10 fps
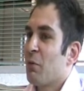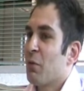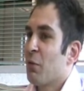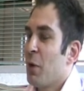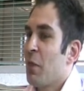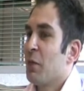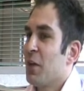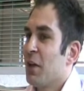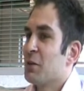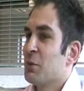throughout the
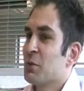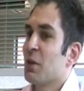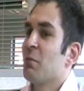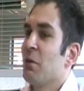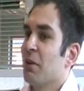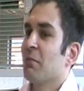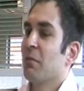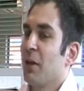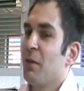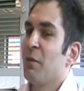day is also we're
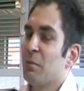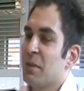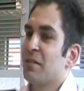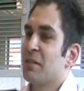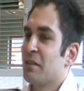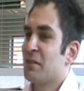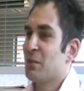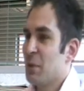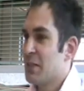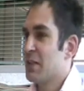kind of updating
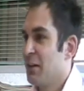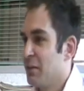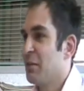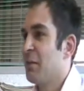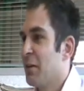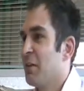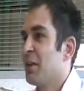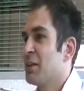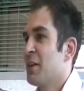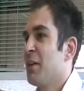Twitter and
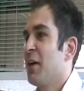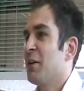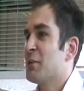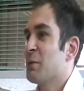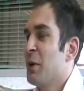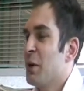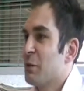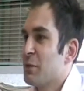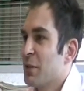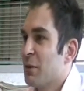things like that as
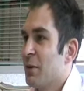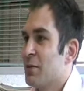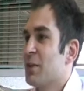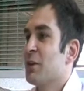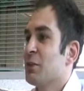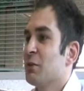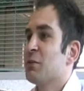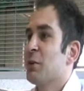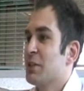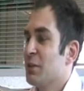well too, and searching on
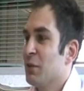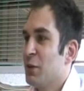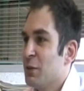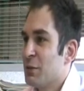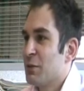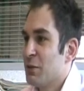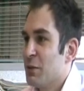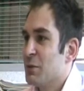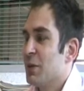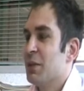Twitter for news
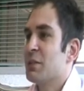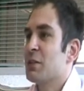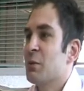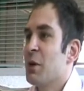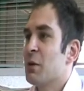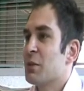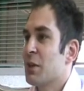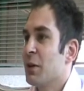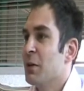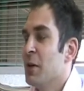leads as well.
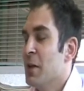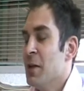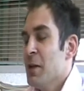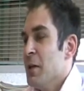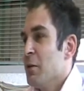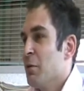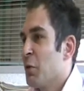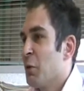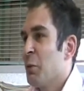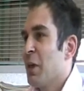So
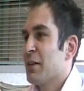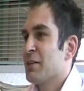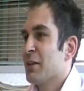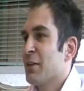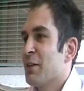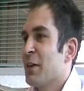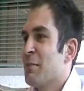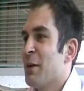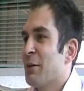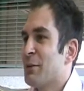we've got all that to think
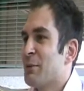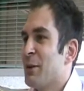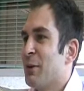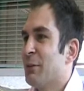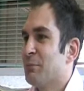about as well.